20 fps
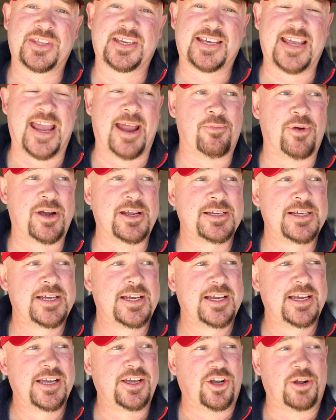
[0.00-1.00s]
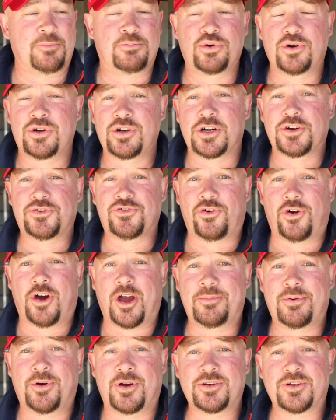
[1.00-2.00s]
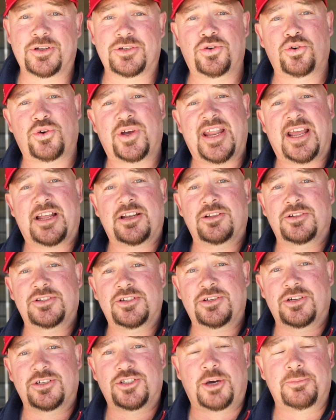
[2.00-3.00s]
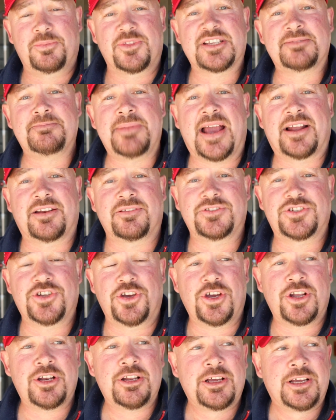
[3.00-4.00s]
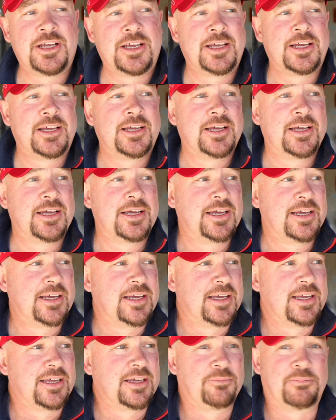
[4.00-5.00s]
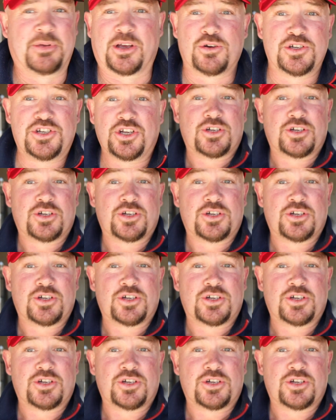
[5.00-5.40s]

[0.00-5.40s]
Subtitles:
camera. And I put it on a tripod and I took it out on top of this mound of dirt because you